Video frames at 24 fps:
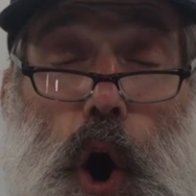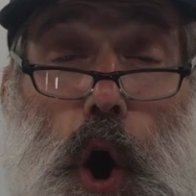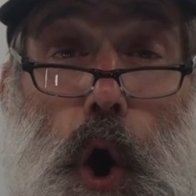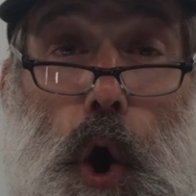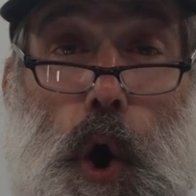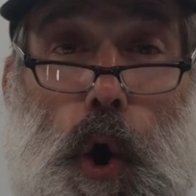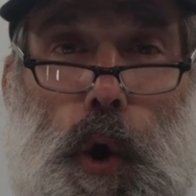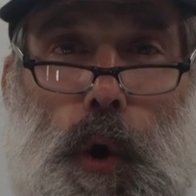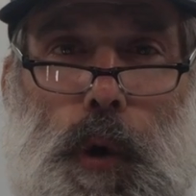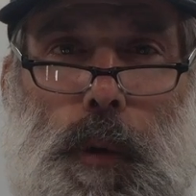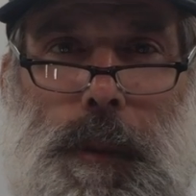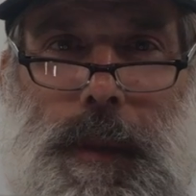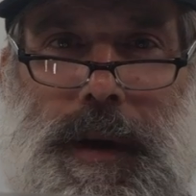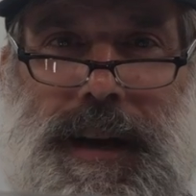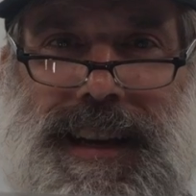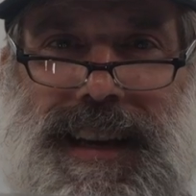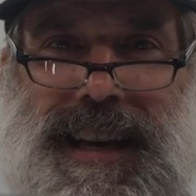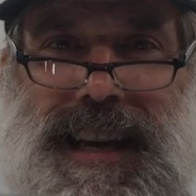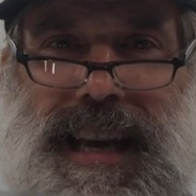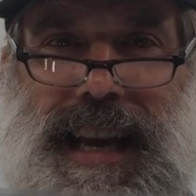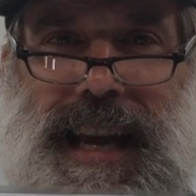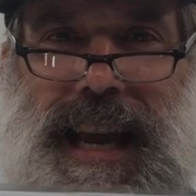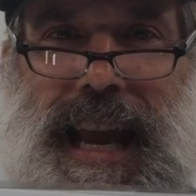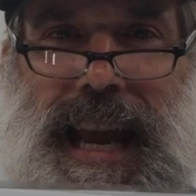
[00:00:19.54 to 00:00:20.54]
home
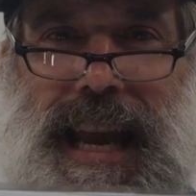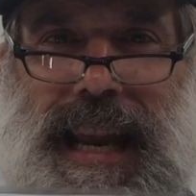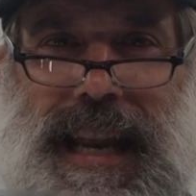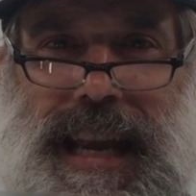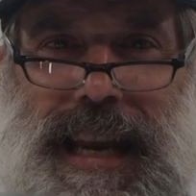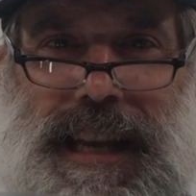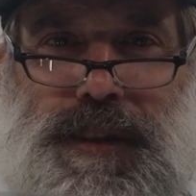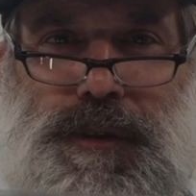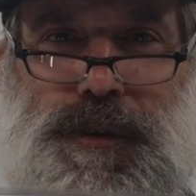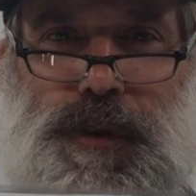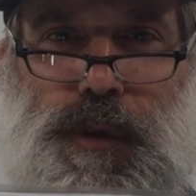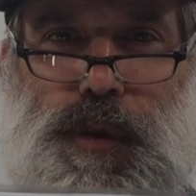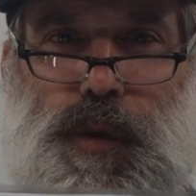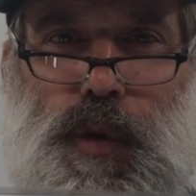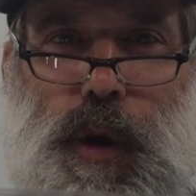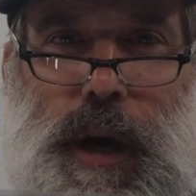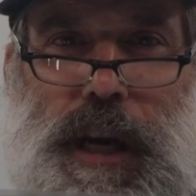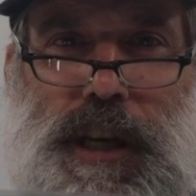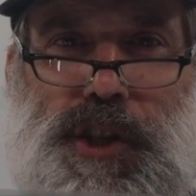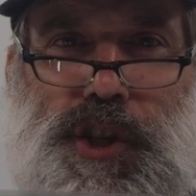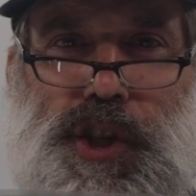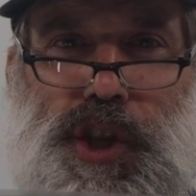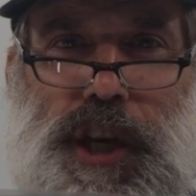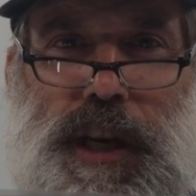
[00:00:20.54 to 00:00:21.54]
and answered
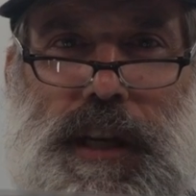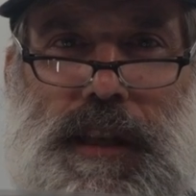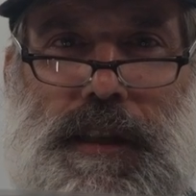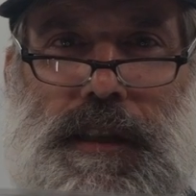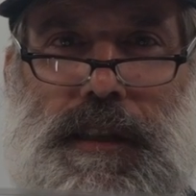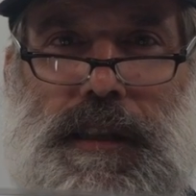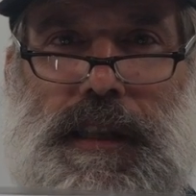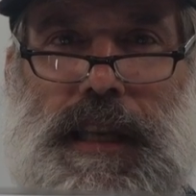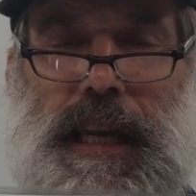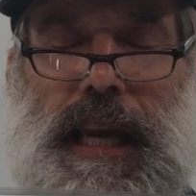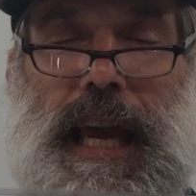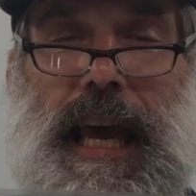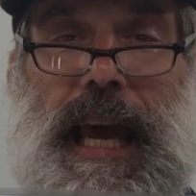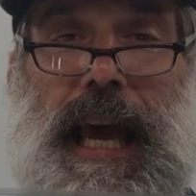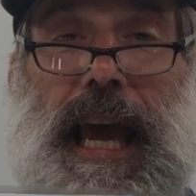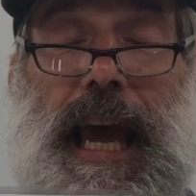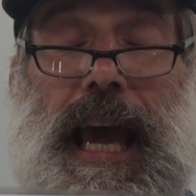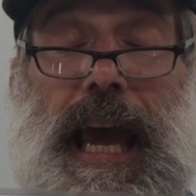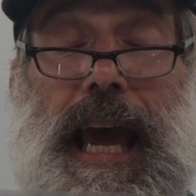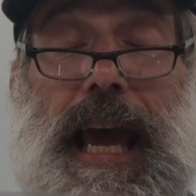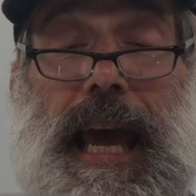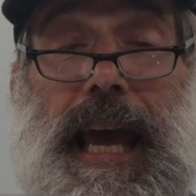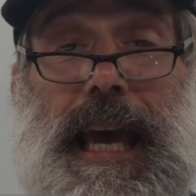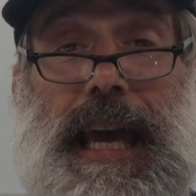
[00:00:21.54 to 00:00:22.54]
questions.
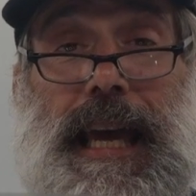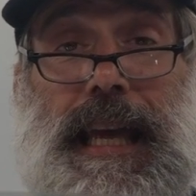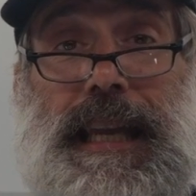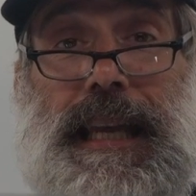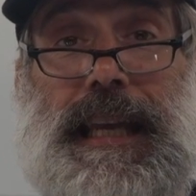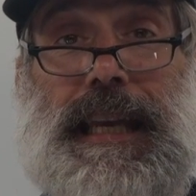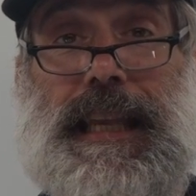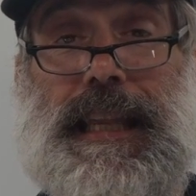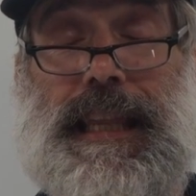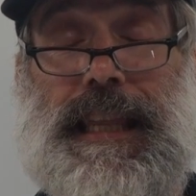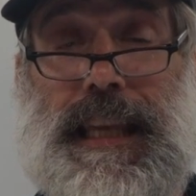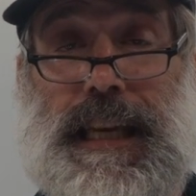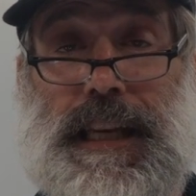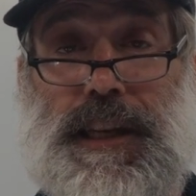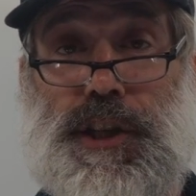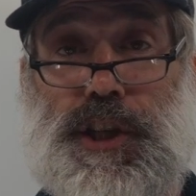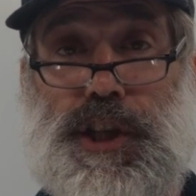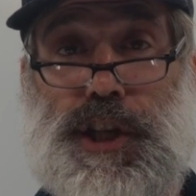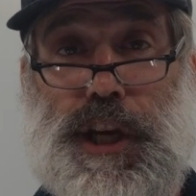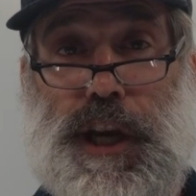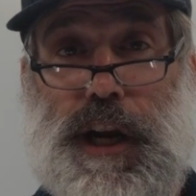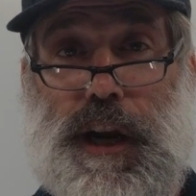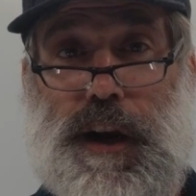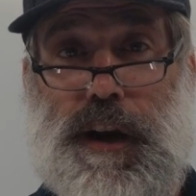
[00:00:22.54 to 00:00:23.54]
And
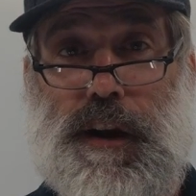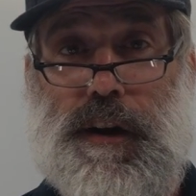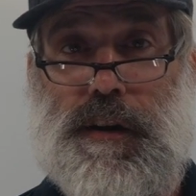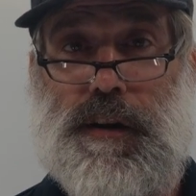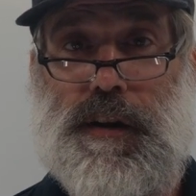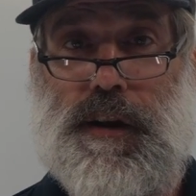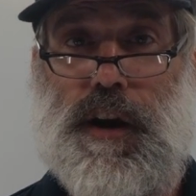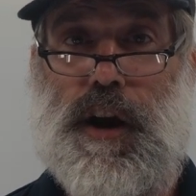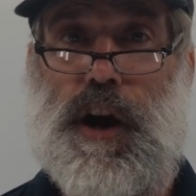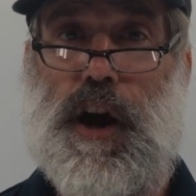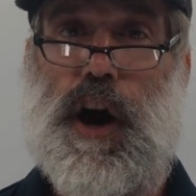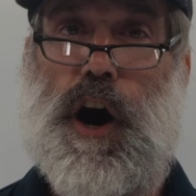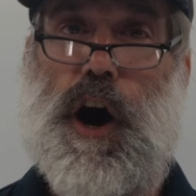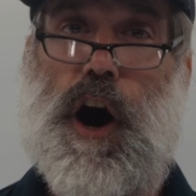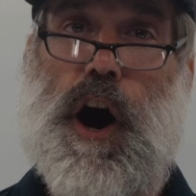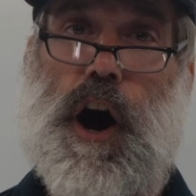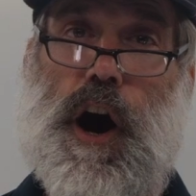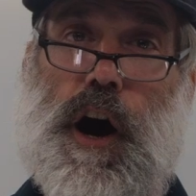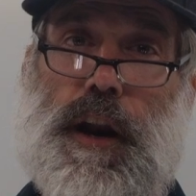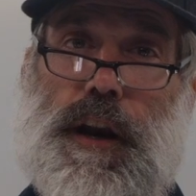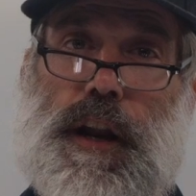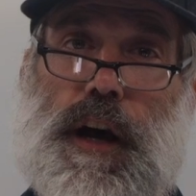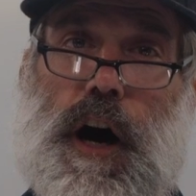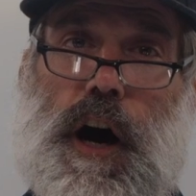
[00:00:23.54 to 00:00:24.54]
this year,
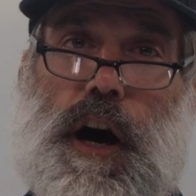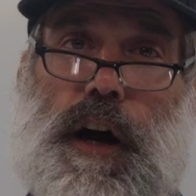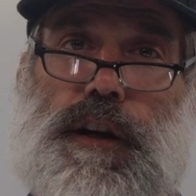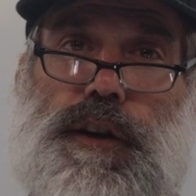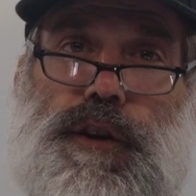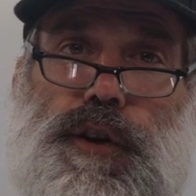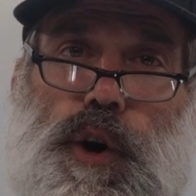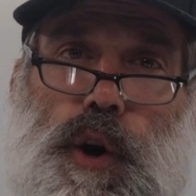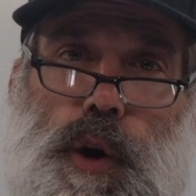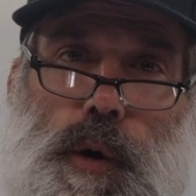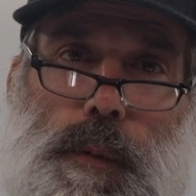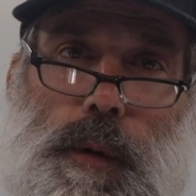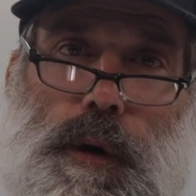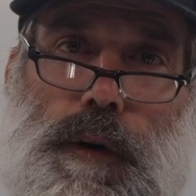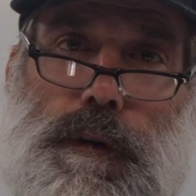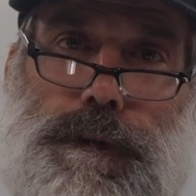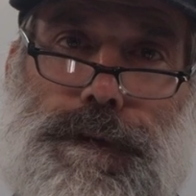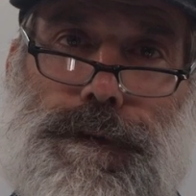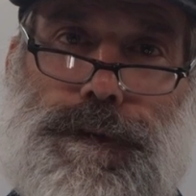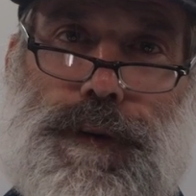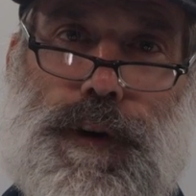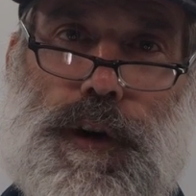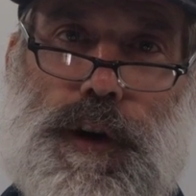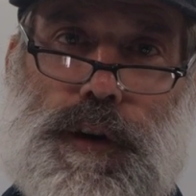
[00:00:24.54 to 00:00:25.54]
on October
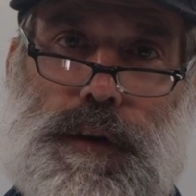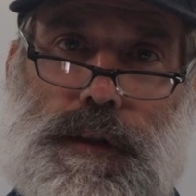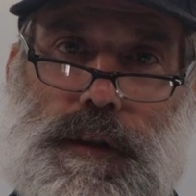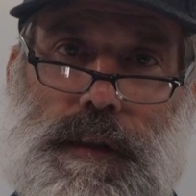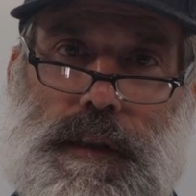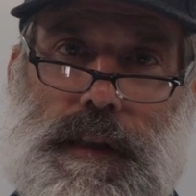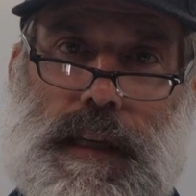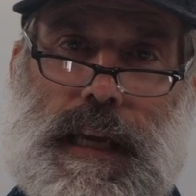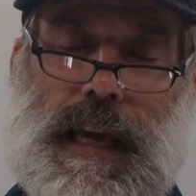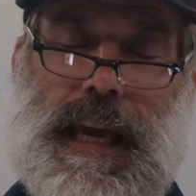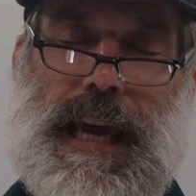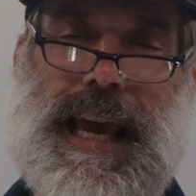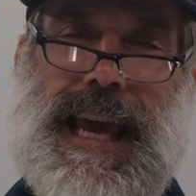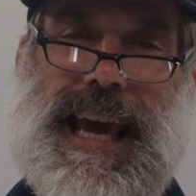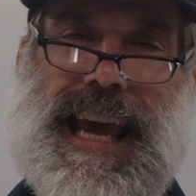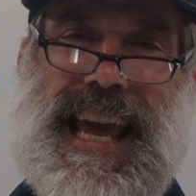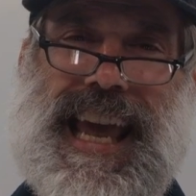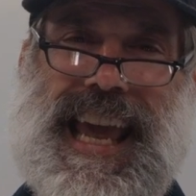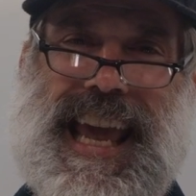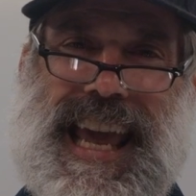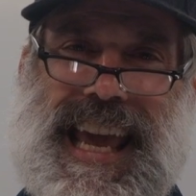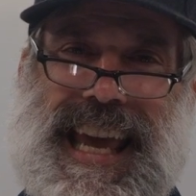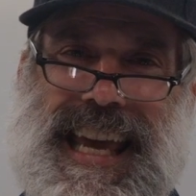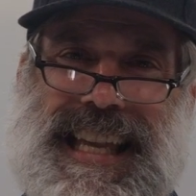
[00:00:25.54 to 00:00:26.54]
1st
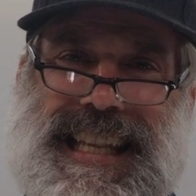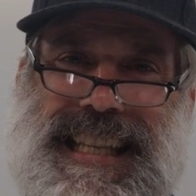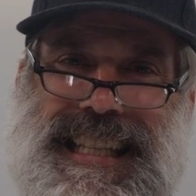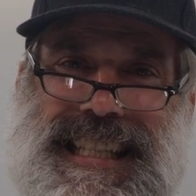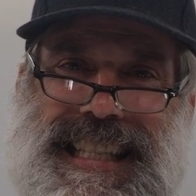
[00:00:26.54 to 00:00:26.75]
and